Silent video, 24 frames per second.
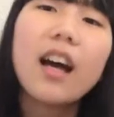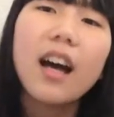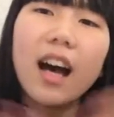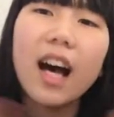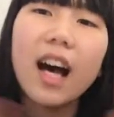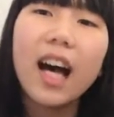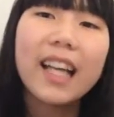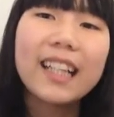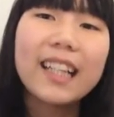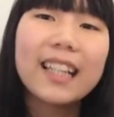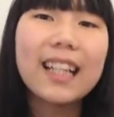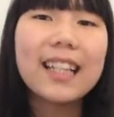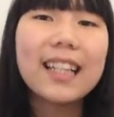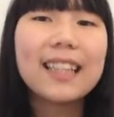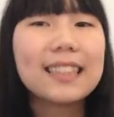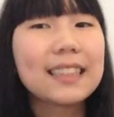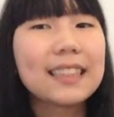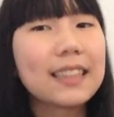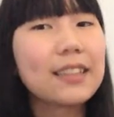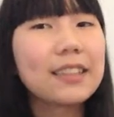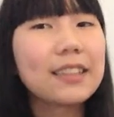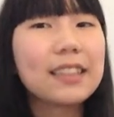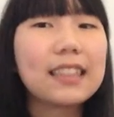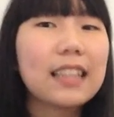Hi guys,
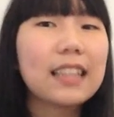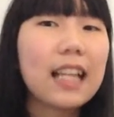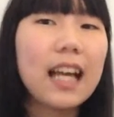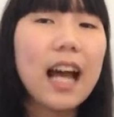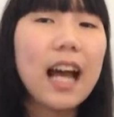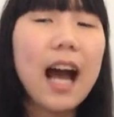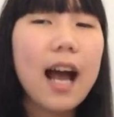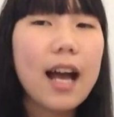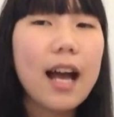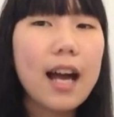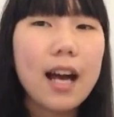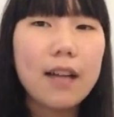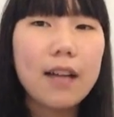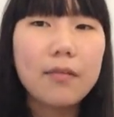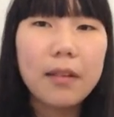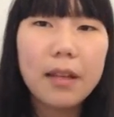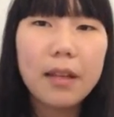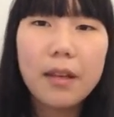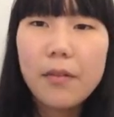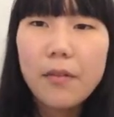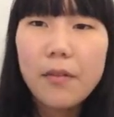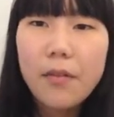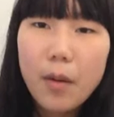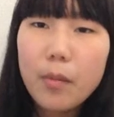so today I have
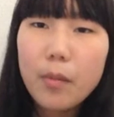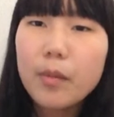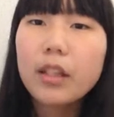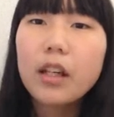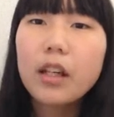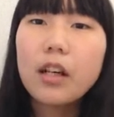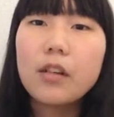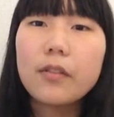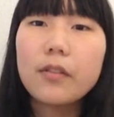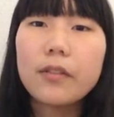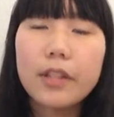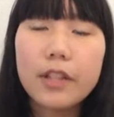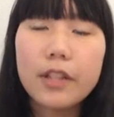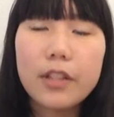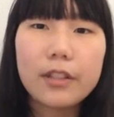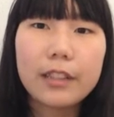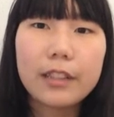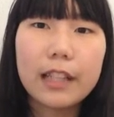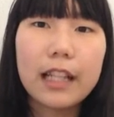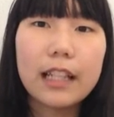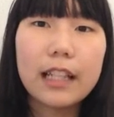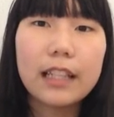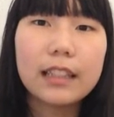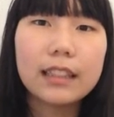a fabric haul for you
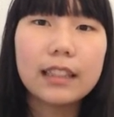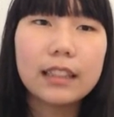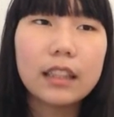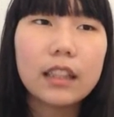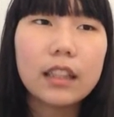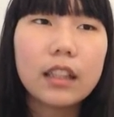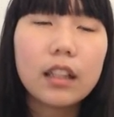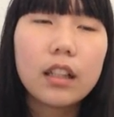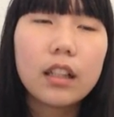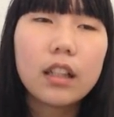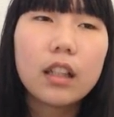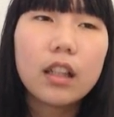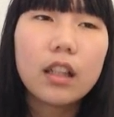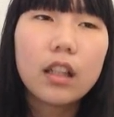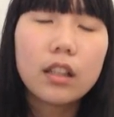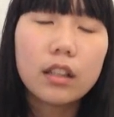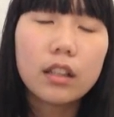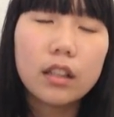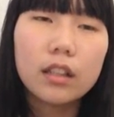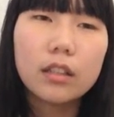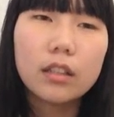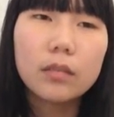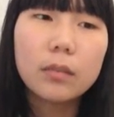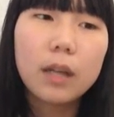guys.
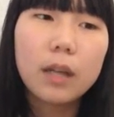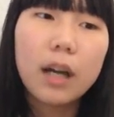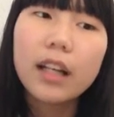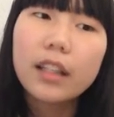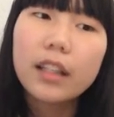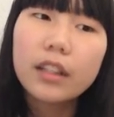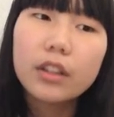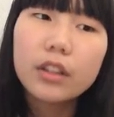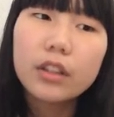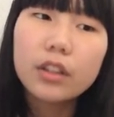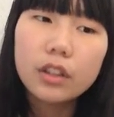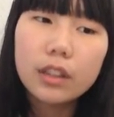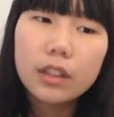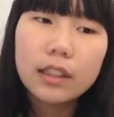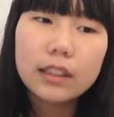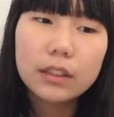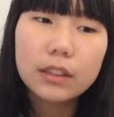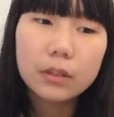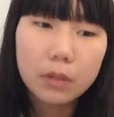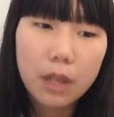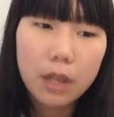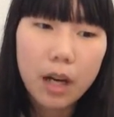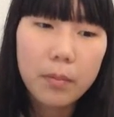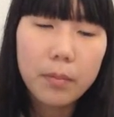I usually do
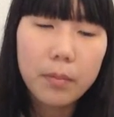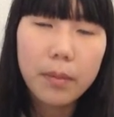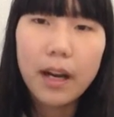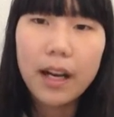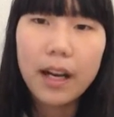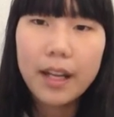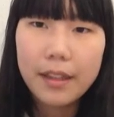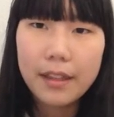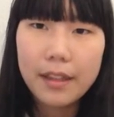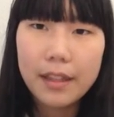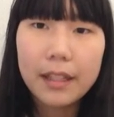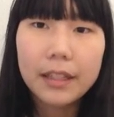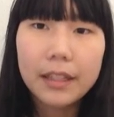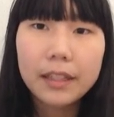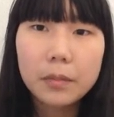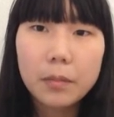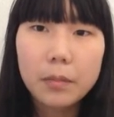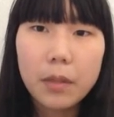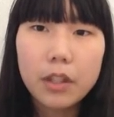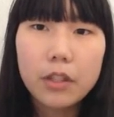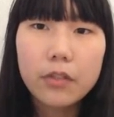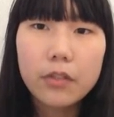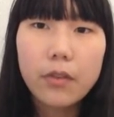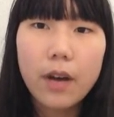not buy this
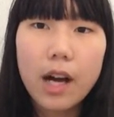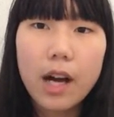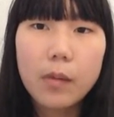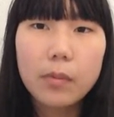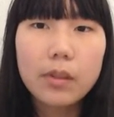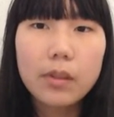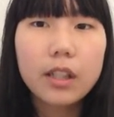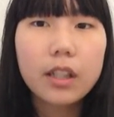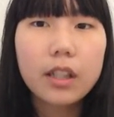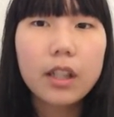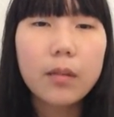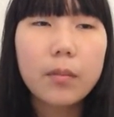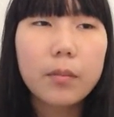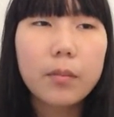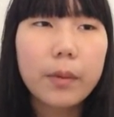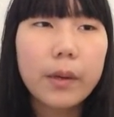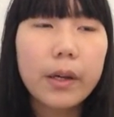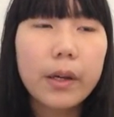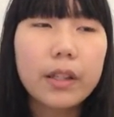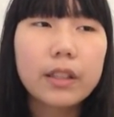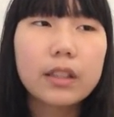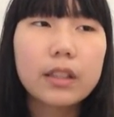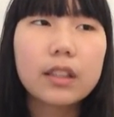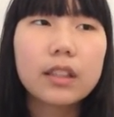much fabric,
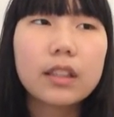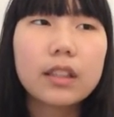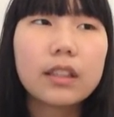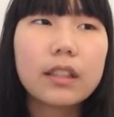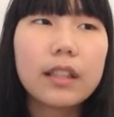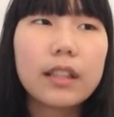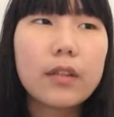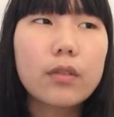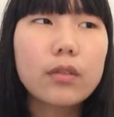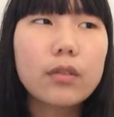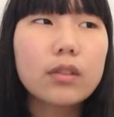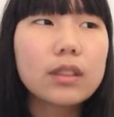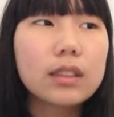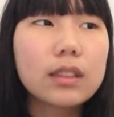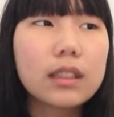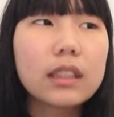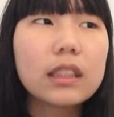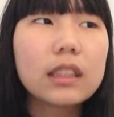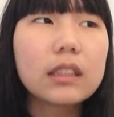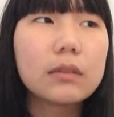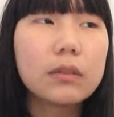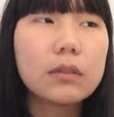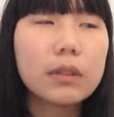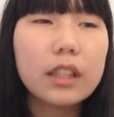but there was this
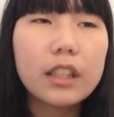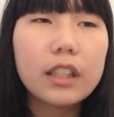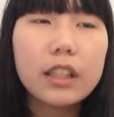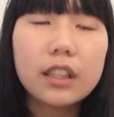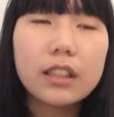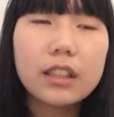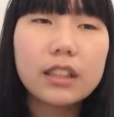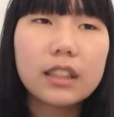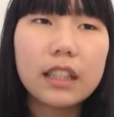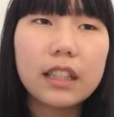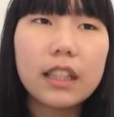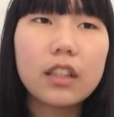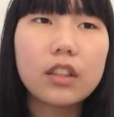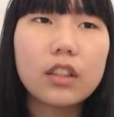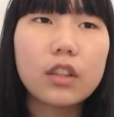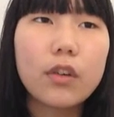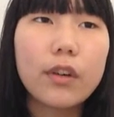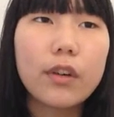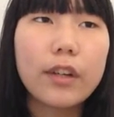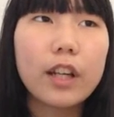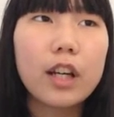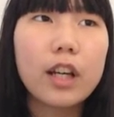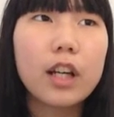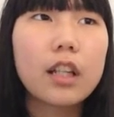really good sale
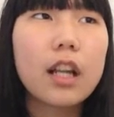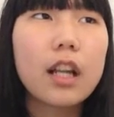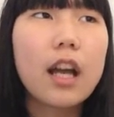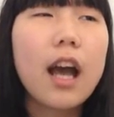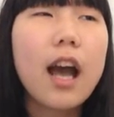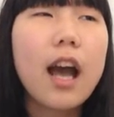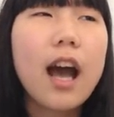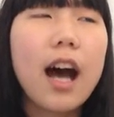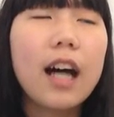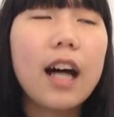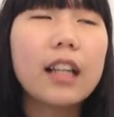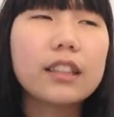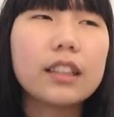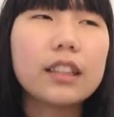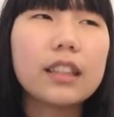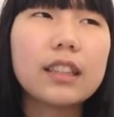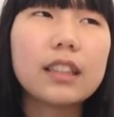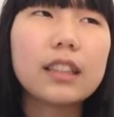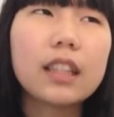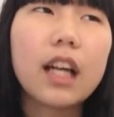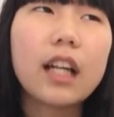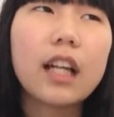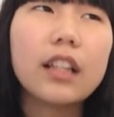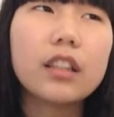going on at this
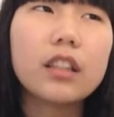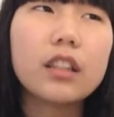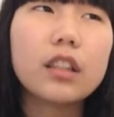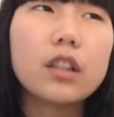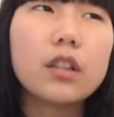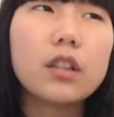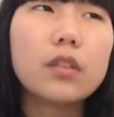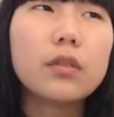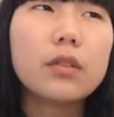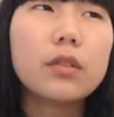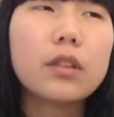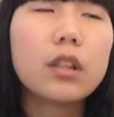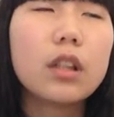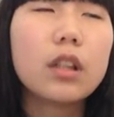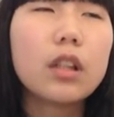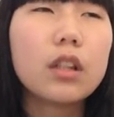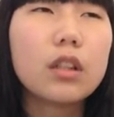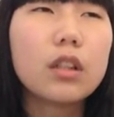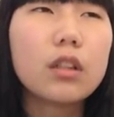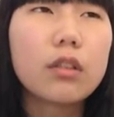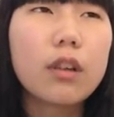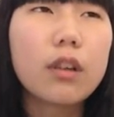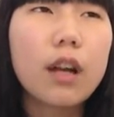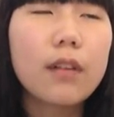kind of
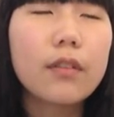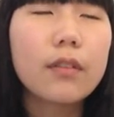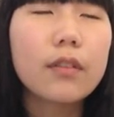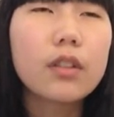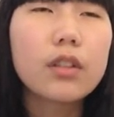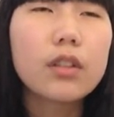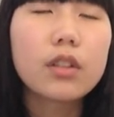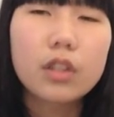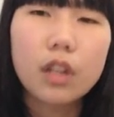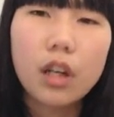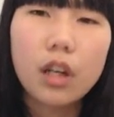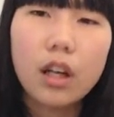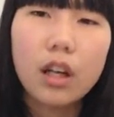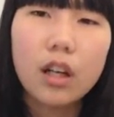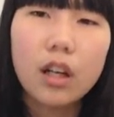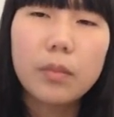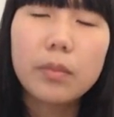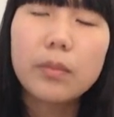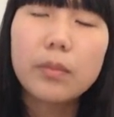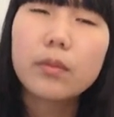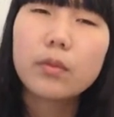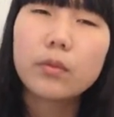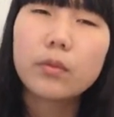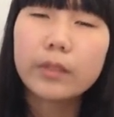craft shop
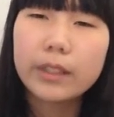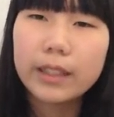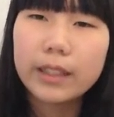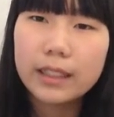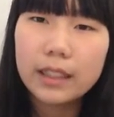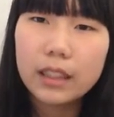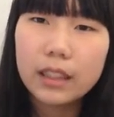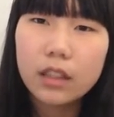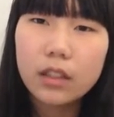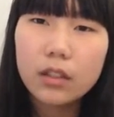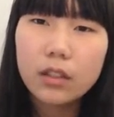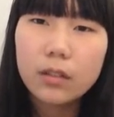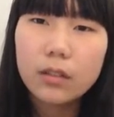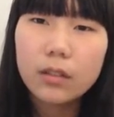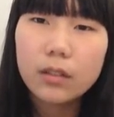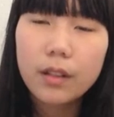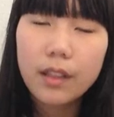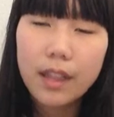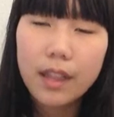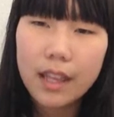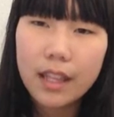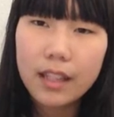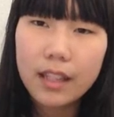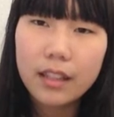resale
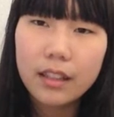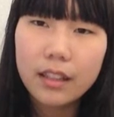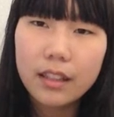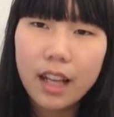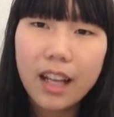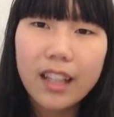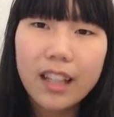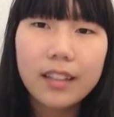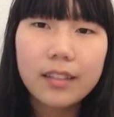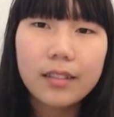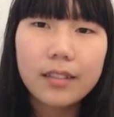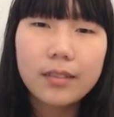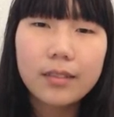thing, kind